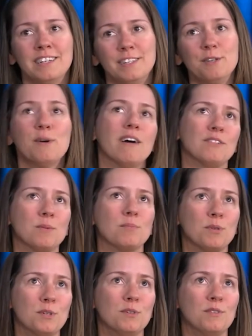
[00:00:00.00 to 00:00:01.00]
you have to
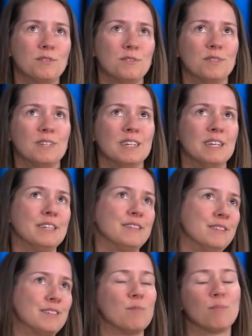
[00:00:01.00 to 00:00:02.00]
prove
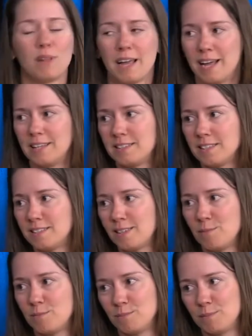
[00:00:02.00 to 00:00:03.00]
some plans and
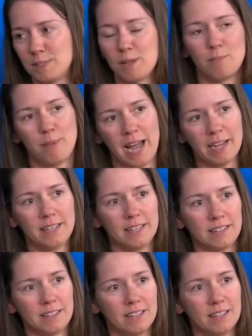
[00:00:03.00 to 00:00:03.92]
some some backing,